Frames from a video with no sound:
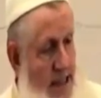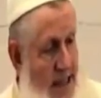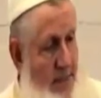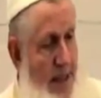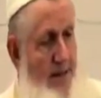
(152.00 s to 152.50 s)

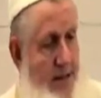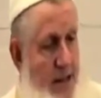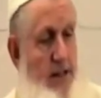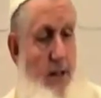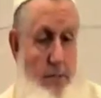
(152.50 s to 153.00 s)
in the belief
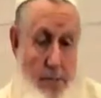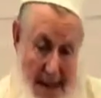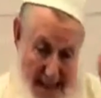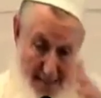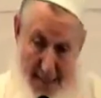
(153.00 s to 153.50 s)

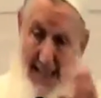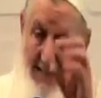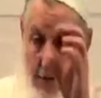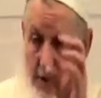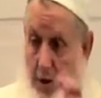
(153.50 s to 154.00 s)
system,
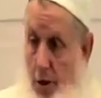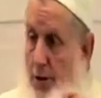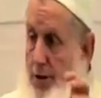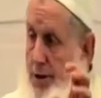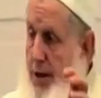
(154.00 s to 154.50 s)
but when you
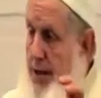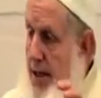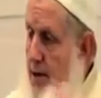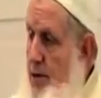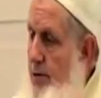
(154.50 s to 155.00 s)
go into
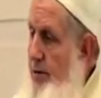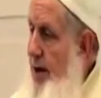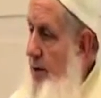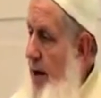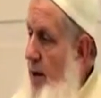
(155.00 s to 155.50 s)
details, you
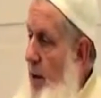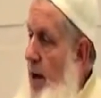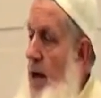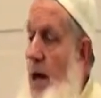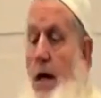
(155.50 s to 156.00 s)
find right
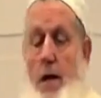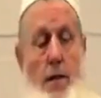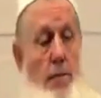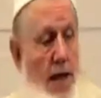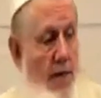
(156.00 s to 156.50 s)
away
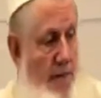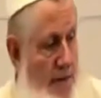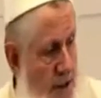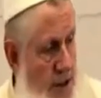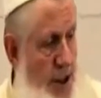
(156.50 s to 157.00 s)
the belief
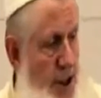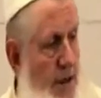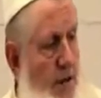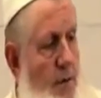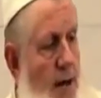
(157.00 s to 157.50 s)
in the jinn,
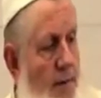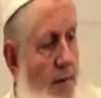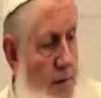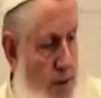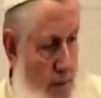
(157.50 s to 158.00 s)
and they're made
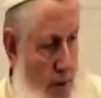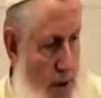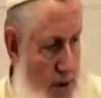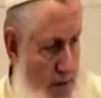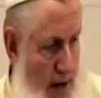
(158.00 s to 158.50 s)
from a
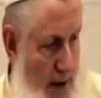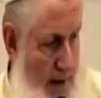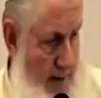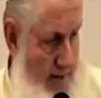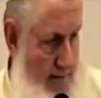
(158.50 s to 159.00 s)
smokeless fire.